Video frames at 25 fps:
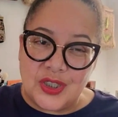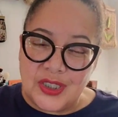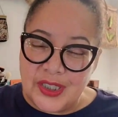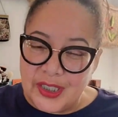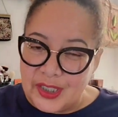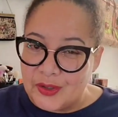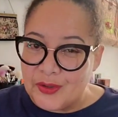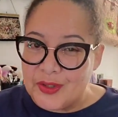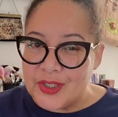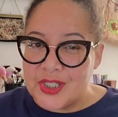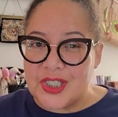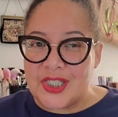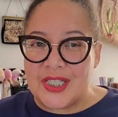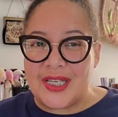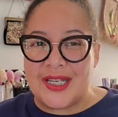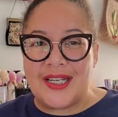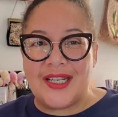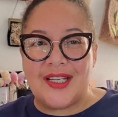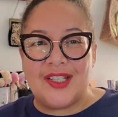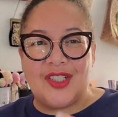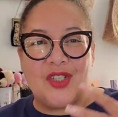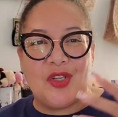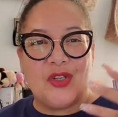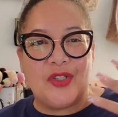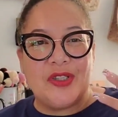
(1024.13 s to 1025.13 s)
licorice in it,
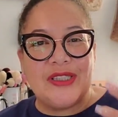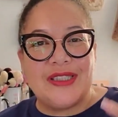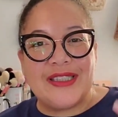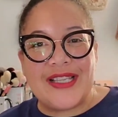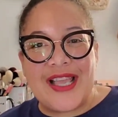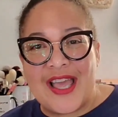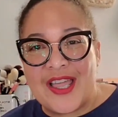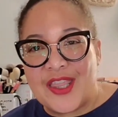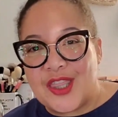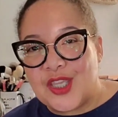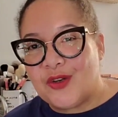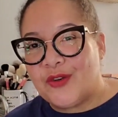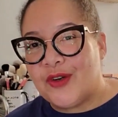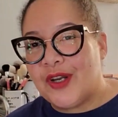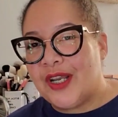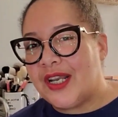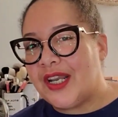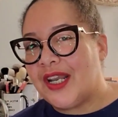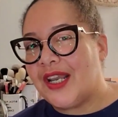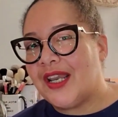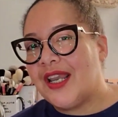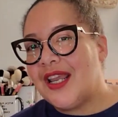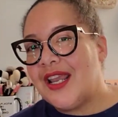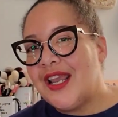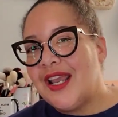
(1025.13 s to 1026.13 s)
a little leather in
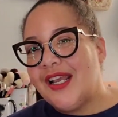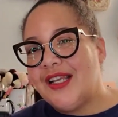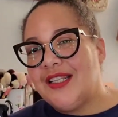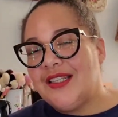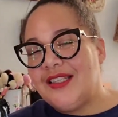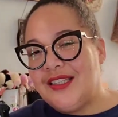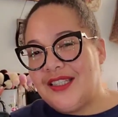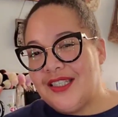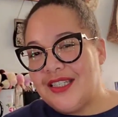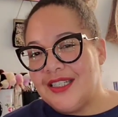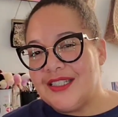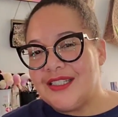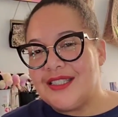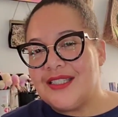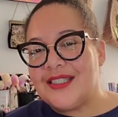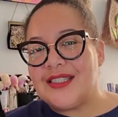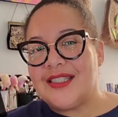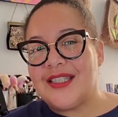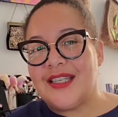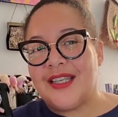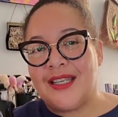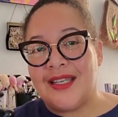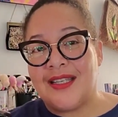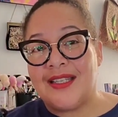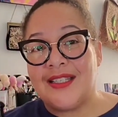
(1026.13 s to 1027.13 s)
it. This
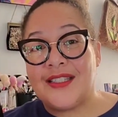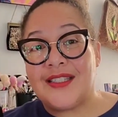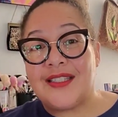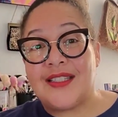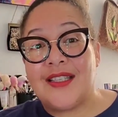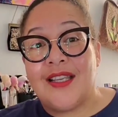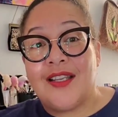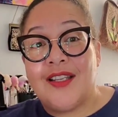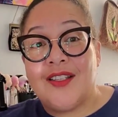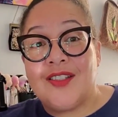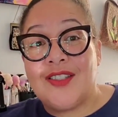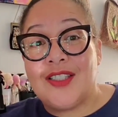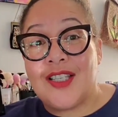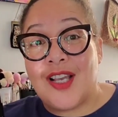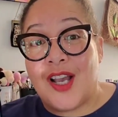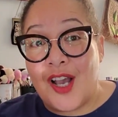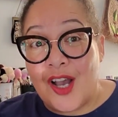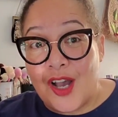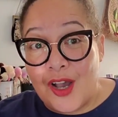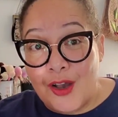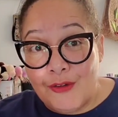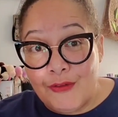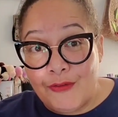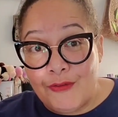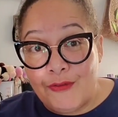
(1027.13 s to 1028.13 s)
is
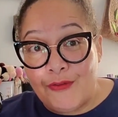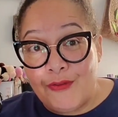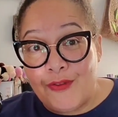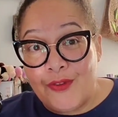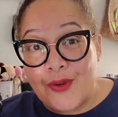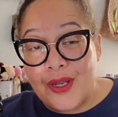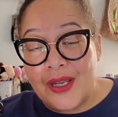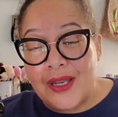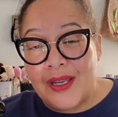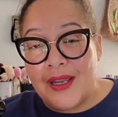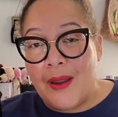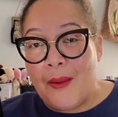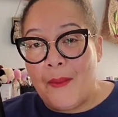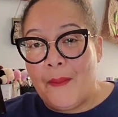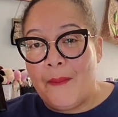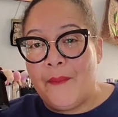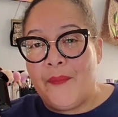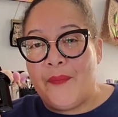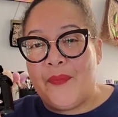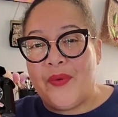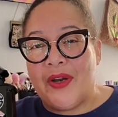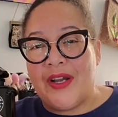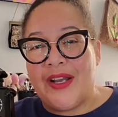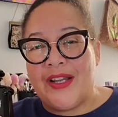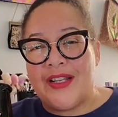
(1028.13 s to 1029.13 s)
tough,
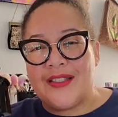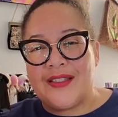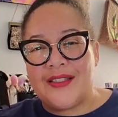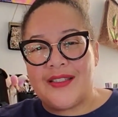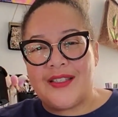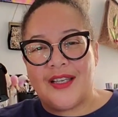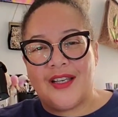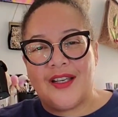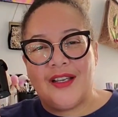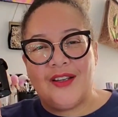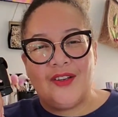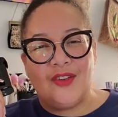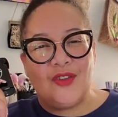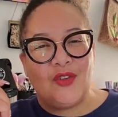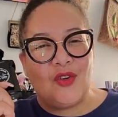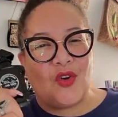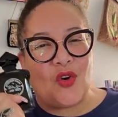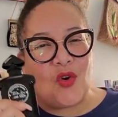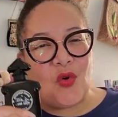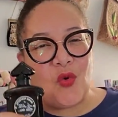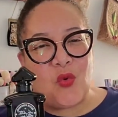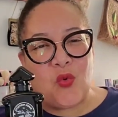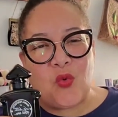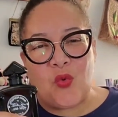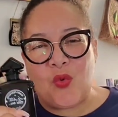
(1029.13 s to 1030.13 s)
but
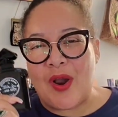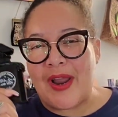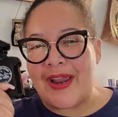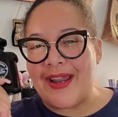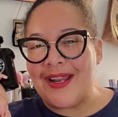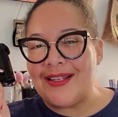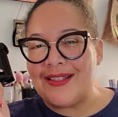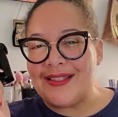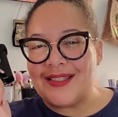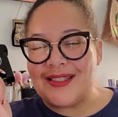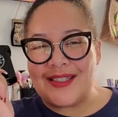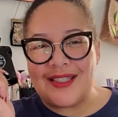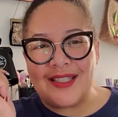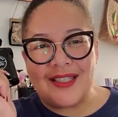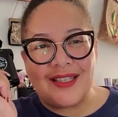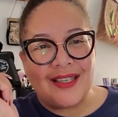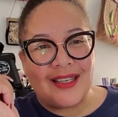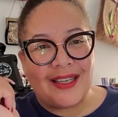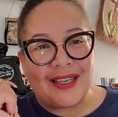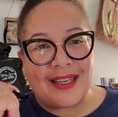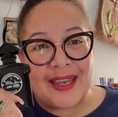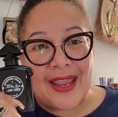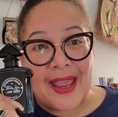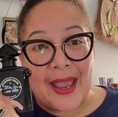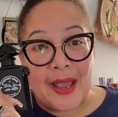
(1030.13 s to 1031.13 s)
quite
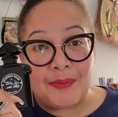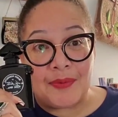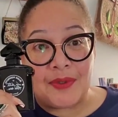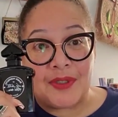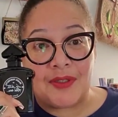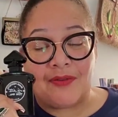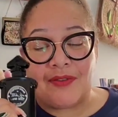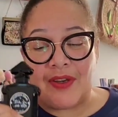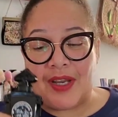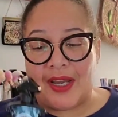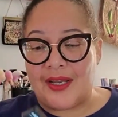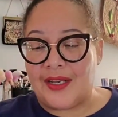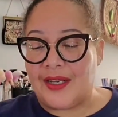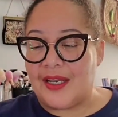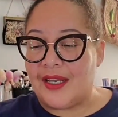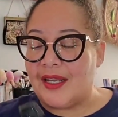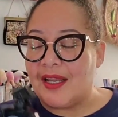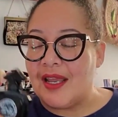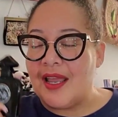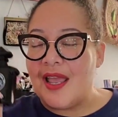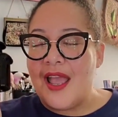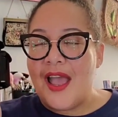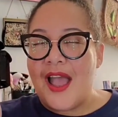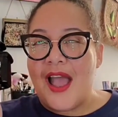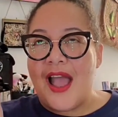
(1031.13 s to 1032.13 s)
captivating.
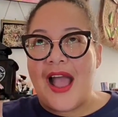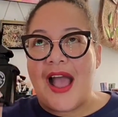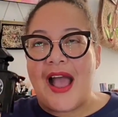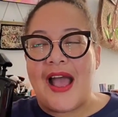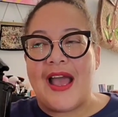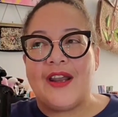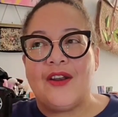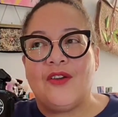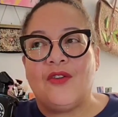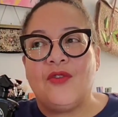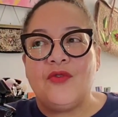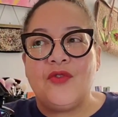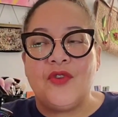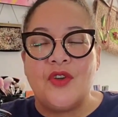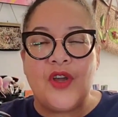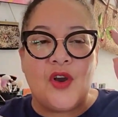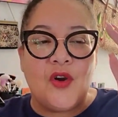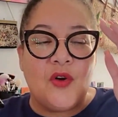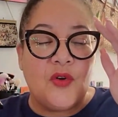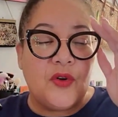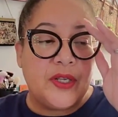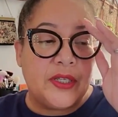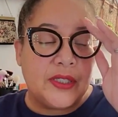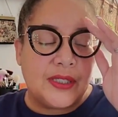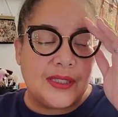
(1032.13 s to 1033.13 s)
I don't
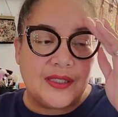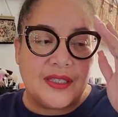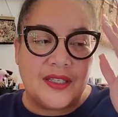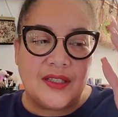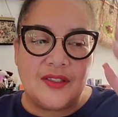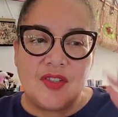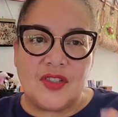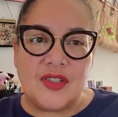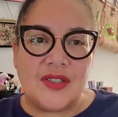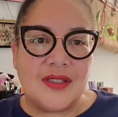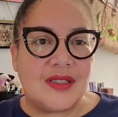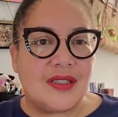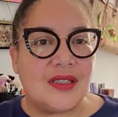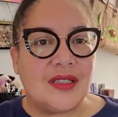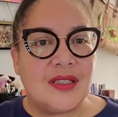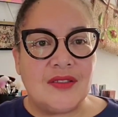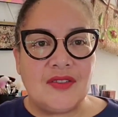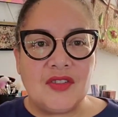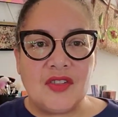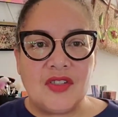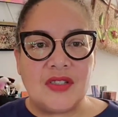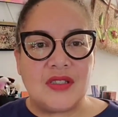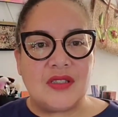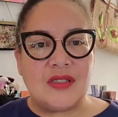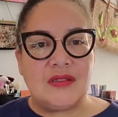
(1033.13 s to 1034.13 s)
know, it just
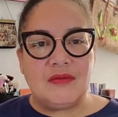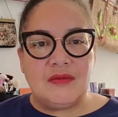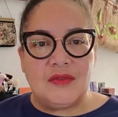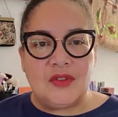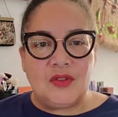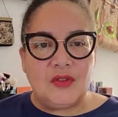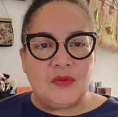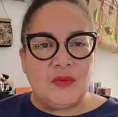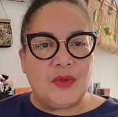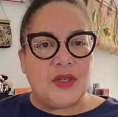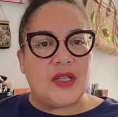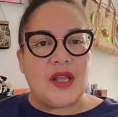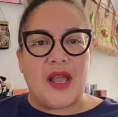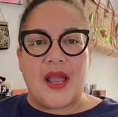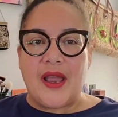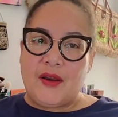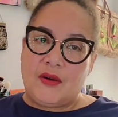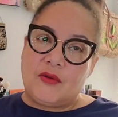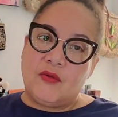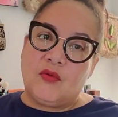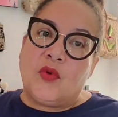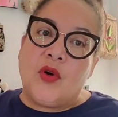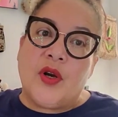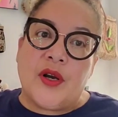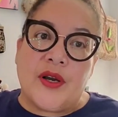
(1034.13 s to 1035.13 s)
you'd be like,
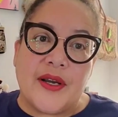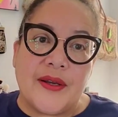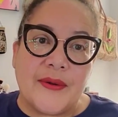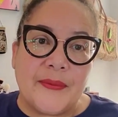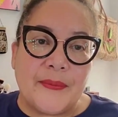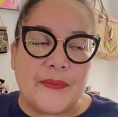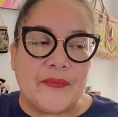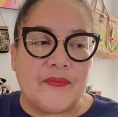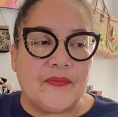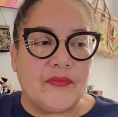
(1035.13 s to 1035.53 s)
what?